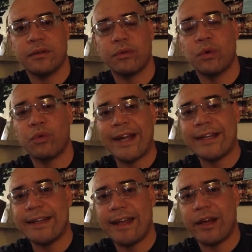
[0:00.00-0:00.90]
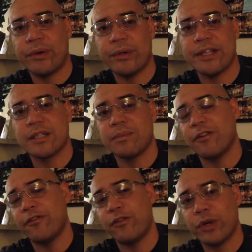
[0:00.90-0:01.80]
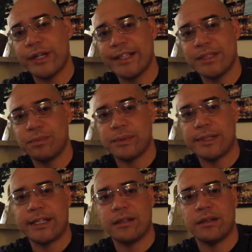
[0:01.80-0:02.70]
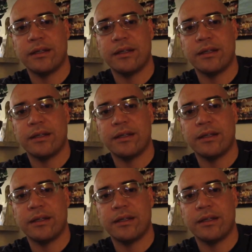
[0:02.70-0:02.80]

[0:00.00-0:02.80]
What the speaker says: well, right now, it's going to be a 4-day split.